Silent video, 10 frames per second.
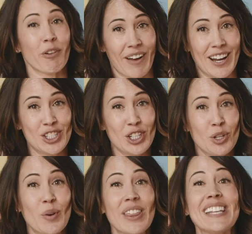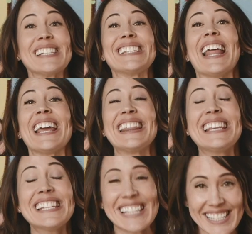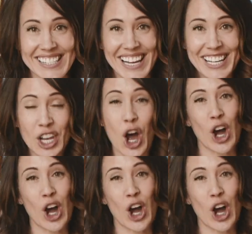provides you with is like these insights